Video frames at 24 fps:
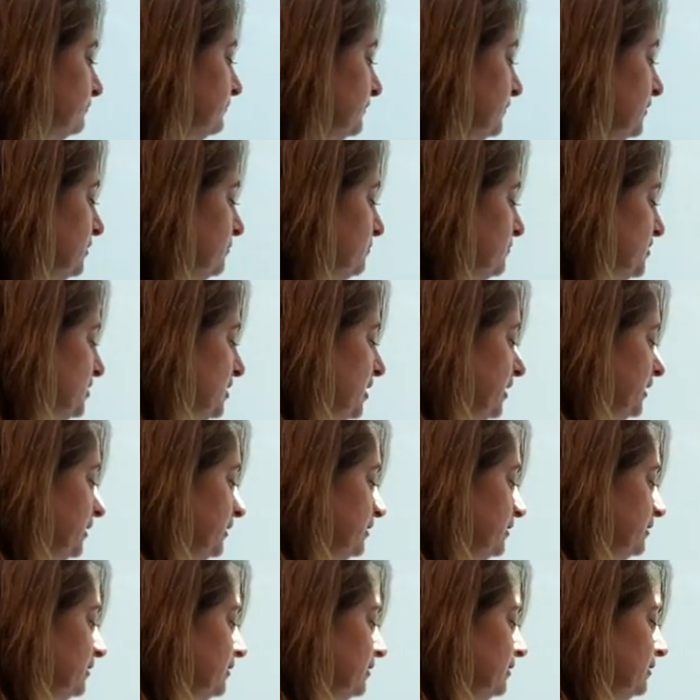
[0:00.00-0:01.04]
Nope, sorry,
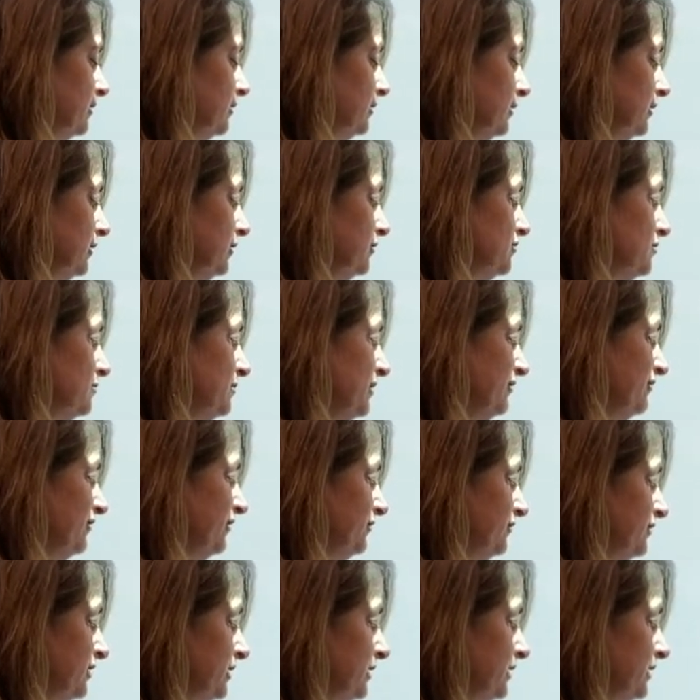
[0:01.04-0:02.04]
gives me 50.